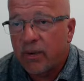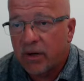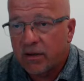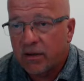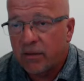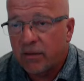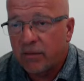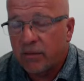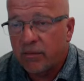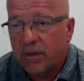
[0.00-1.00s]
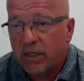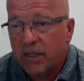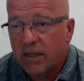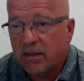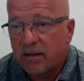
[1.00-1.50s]
partner would
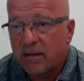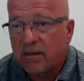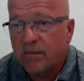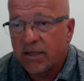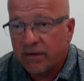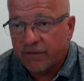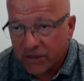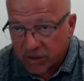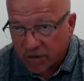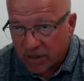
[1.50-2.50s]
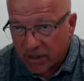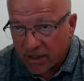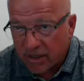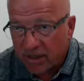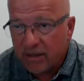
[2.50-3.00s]
be the
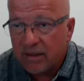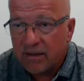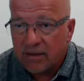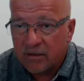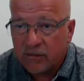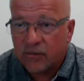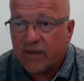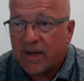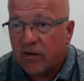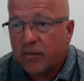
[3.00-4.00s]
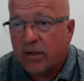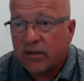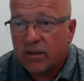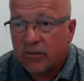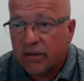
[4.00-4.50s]
beneficiary the surviving
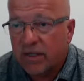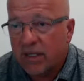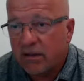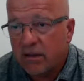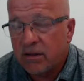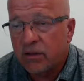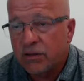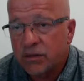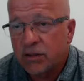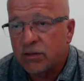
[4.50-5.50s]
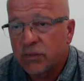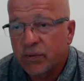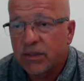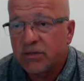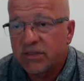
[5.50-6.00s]
partner would then use those
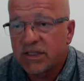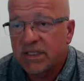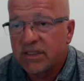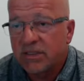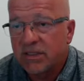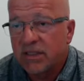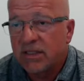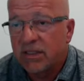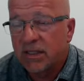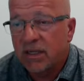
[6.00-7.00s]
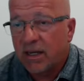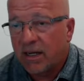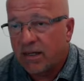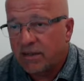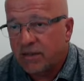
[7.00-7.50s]
proceeds
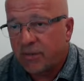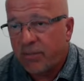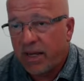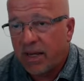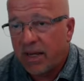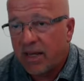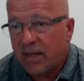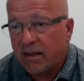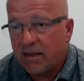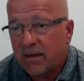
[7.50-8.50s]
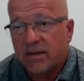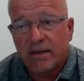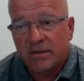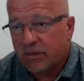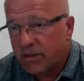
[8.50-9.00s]
uh, to pay uh,
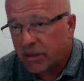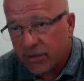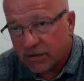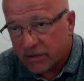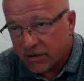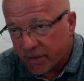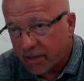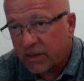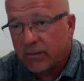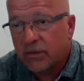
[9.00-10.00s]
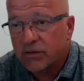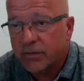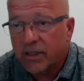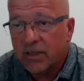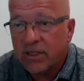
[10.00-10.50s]
assuming the person's married mo's
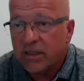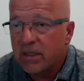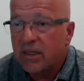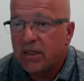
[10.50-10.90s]
married